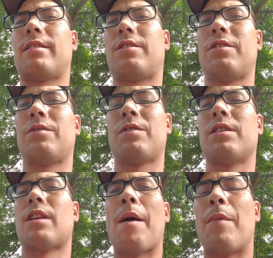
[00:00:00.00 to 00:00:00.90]
issue
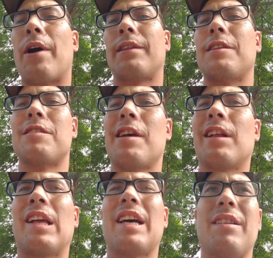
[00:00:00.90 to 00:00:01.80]
since I bought these
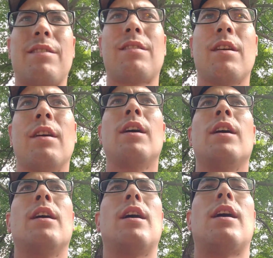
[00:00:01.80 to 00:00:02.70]
taillights.
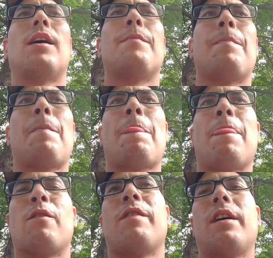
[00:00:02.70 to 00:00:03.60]

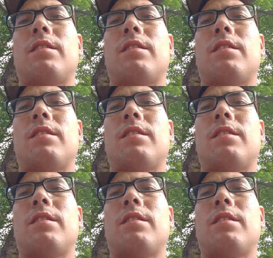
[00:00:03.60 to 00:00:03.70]
They're very